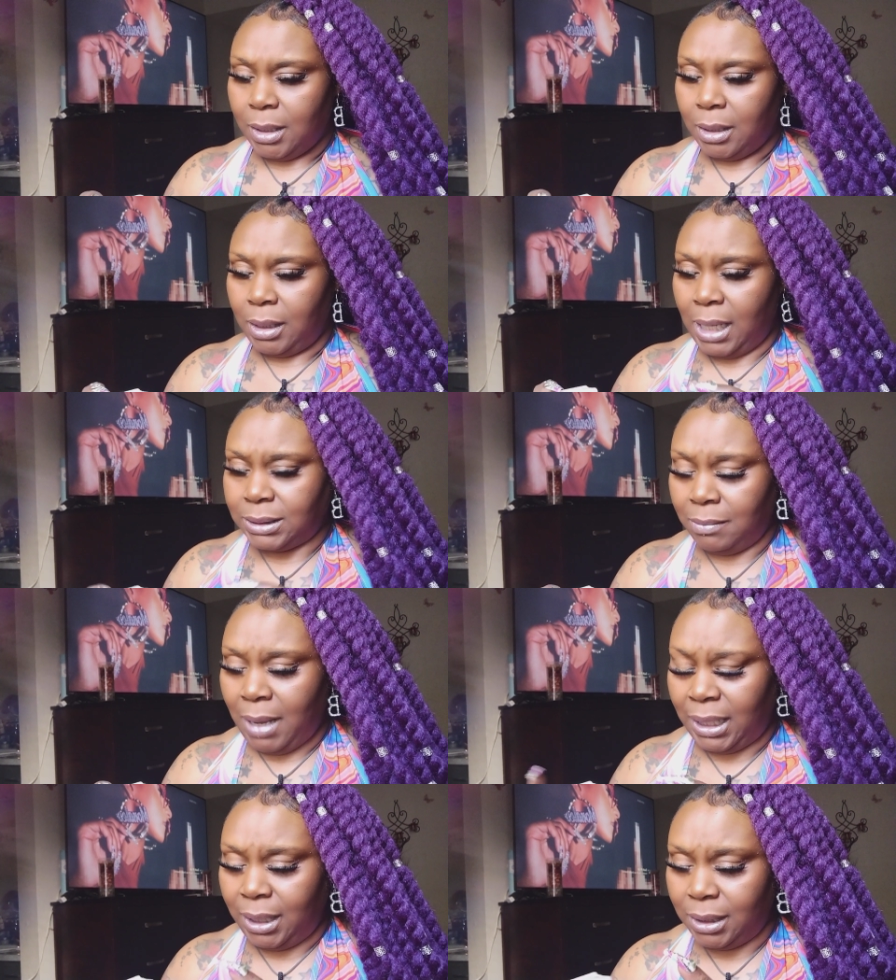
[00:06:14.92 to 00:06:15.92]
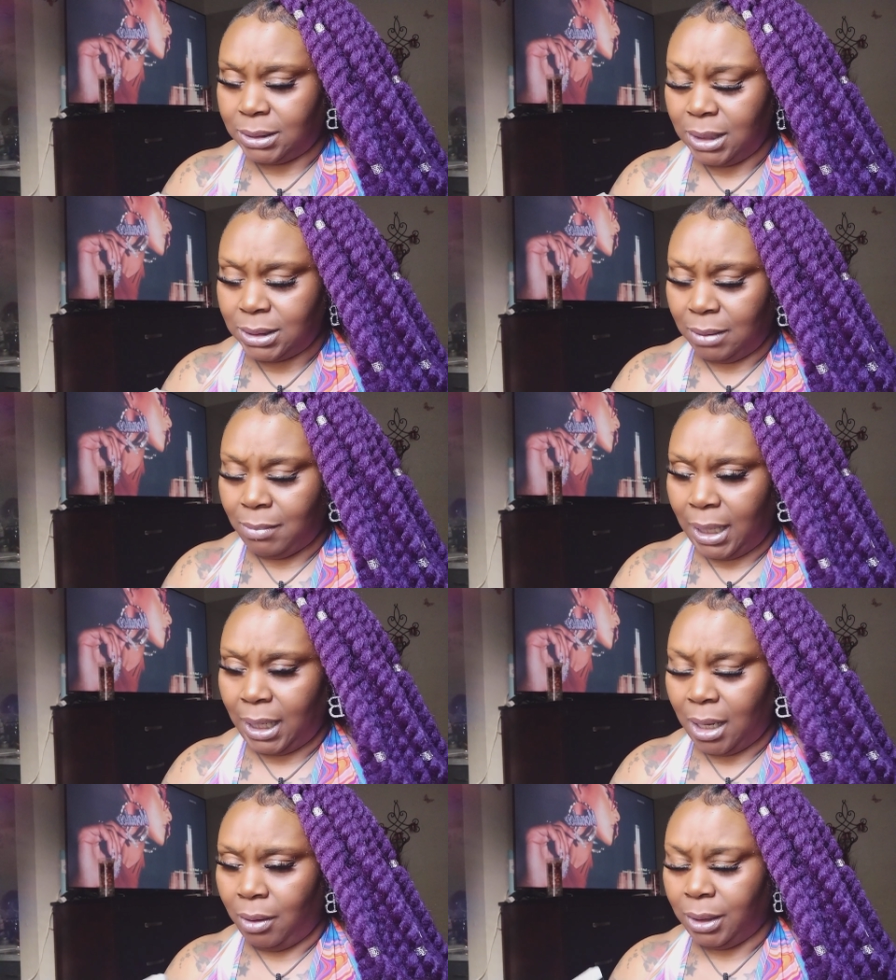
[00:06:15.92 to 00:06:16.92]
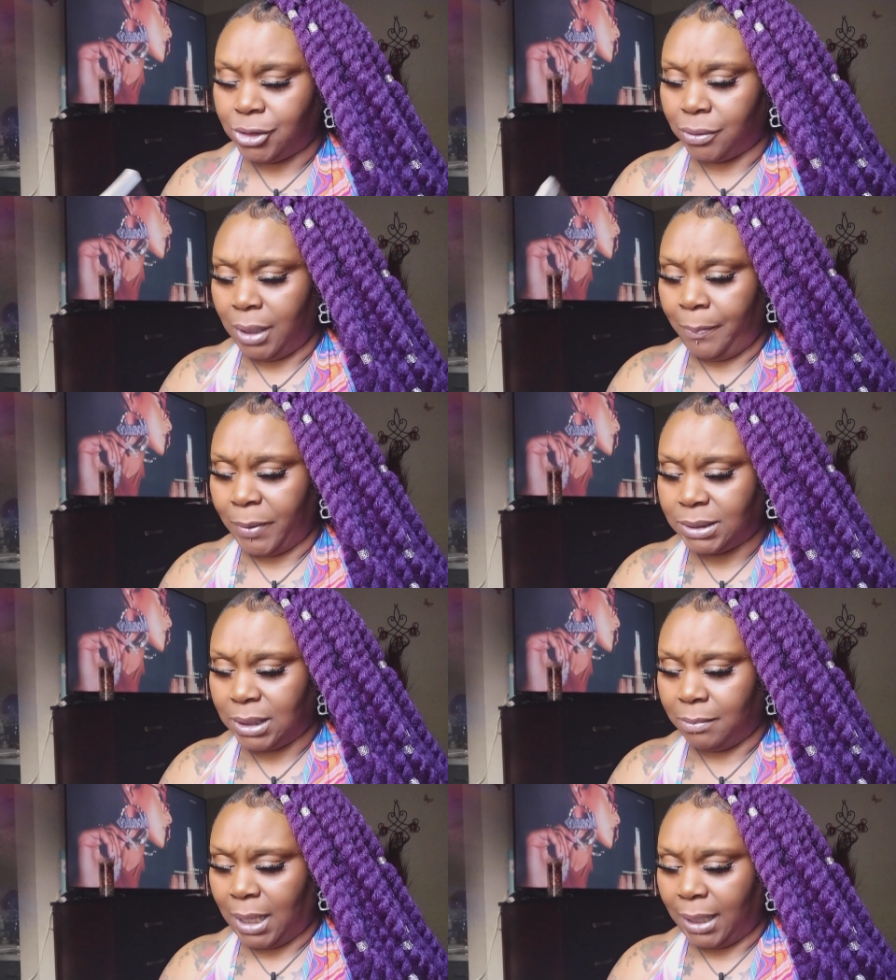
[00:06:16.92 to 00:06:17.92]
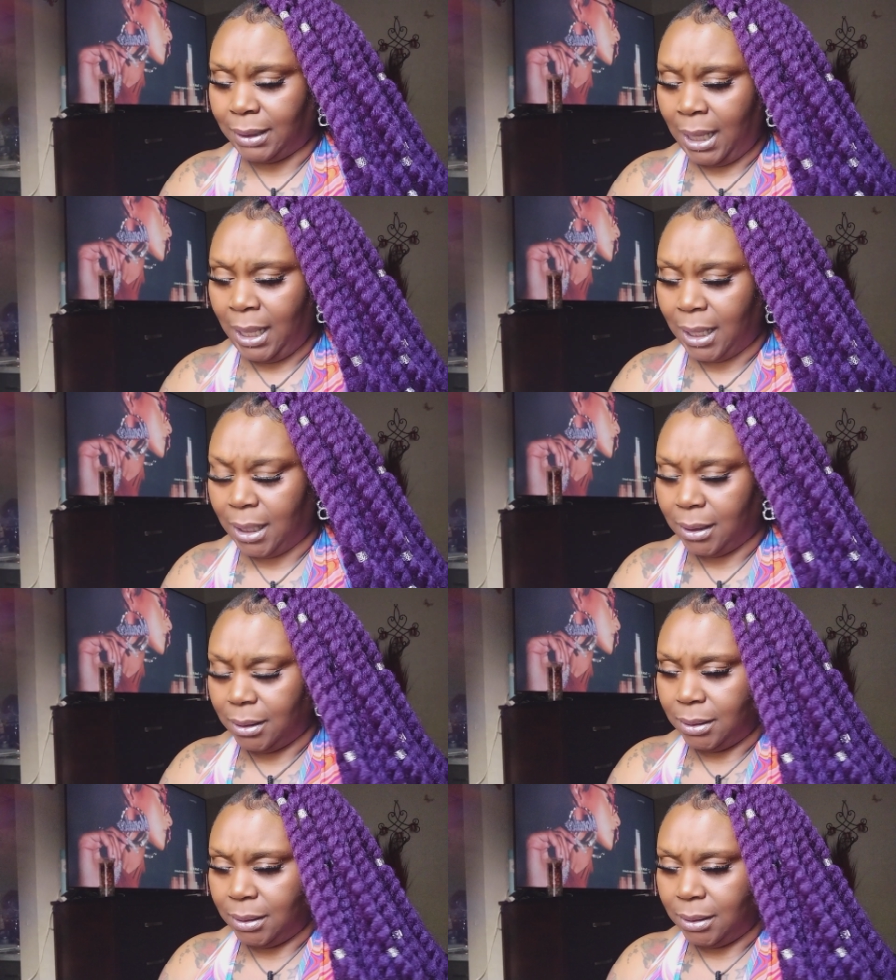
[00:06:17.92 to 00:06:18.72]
Yeah, somebody could have took somebody on a trip or something like that.